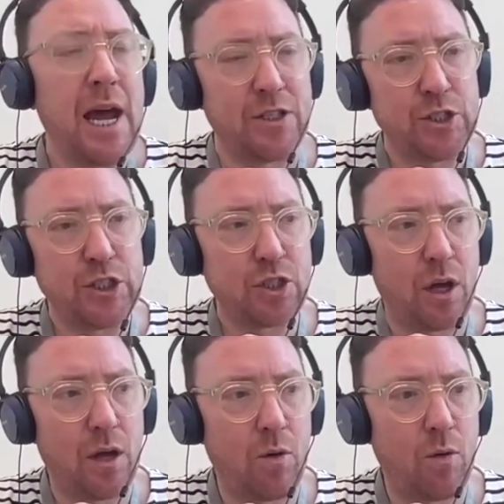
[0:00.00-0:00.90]
And
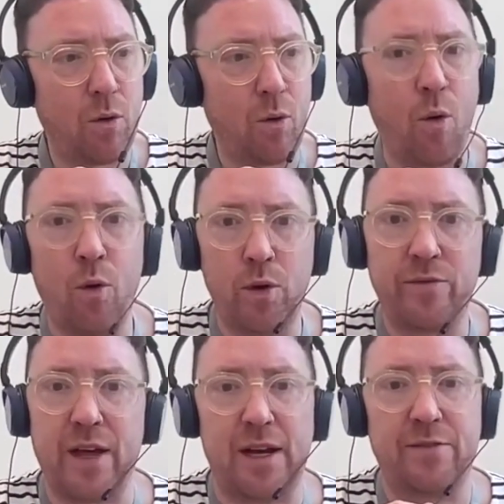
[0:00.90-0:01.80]
so all
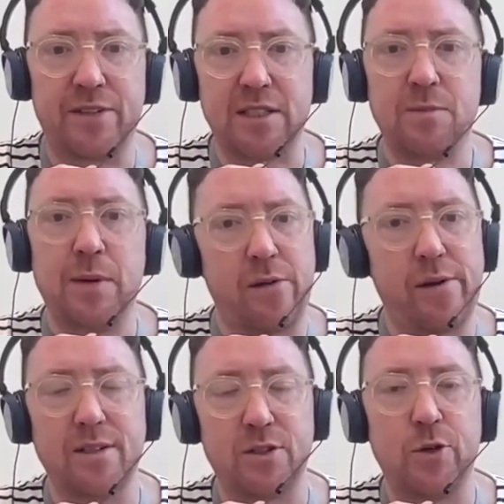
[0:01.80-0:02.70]
of that lived
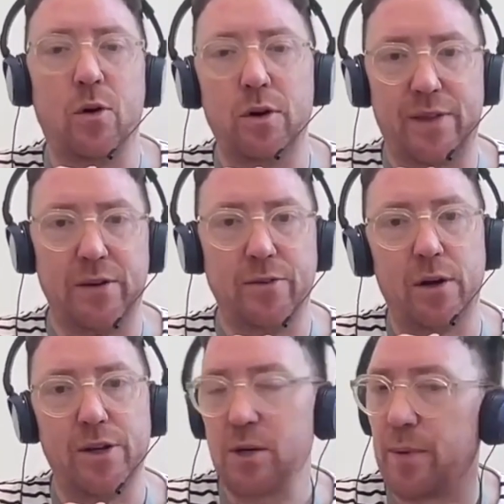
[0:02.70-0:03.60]
experience and all of that
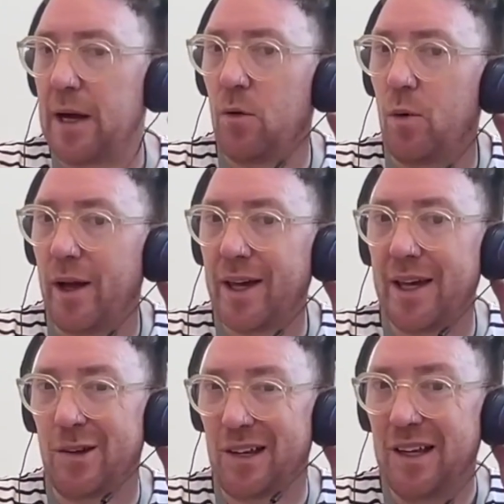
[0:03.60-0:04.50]
knowledge about
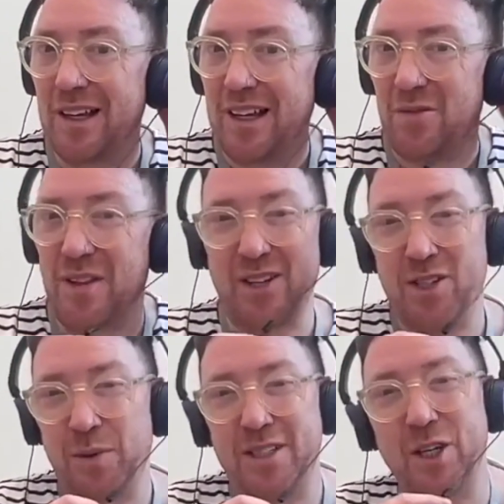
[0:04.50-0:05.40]
working with the
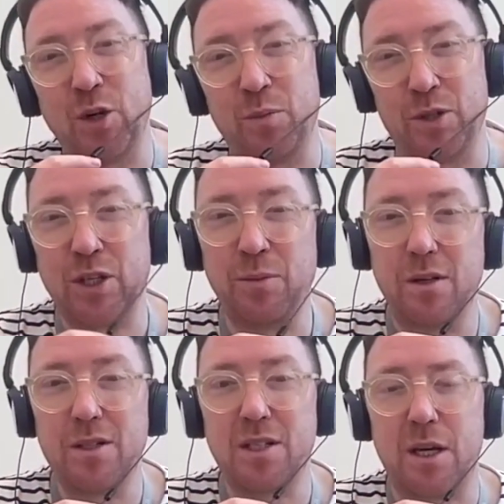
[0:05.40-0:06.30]
LGBTQ plus
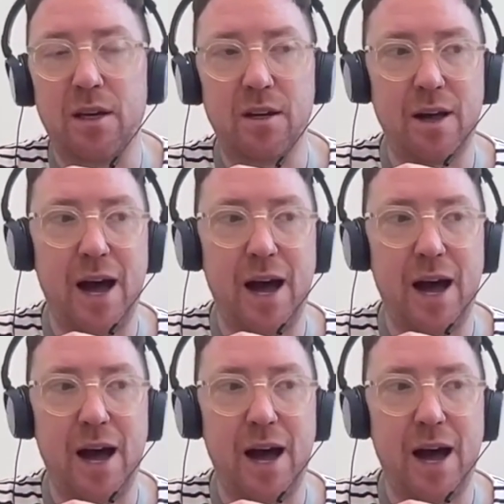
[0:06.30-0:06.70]
community,